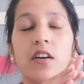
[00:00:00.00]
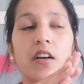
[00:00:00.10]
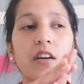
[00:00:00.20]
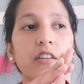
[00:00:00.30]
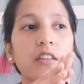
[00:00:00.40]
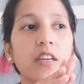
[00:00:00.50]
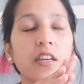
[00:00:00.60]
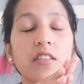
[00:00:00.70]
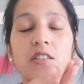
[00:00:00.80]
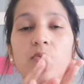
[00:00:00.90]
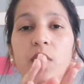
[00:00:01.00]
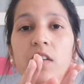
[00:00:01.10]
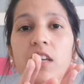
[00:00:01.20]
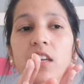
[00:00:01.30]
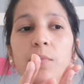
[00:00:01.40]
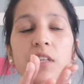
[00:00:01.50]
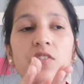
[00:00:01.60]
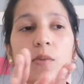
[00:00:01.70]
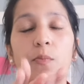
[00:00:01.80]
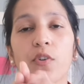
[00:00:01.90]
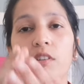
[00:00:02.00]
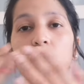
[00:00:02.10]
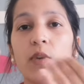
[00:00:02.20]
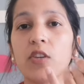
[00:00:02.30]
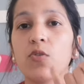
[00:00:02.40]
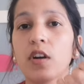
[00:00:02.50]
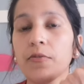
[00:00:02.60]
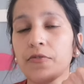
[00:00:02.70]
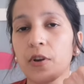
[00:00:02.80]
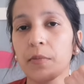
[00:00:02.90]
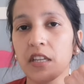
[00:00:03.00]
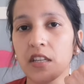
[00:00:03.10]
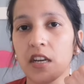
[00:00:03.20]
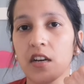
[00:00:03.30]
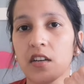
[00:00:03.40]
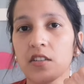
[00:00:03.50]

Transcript: uh, it is very much important when you come from India,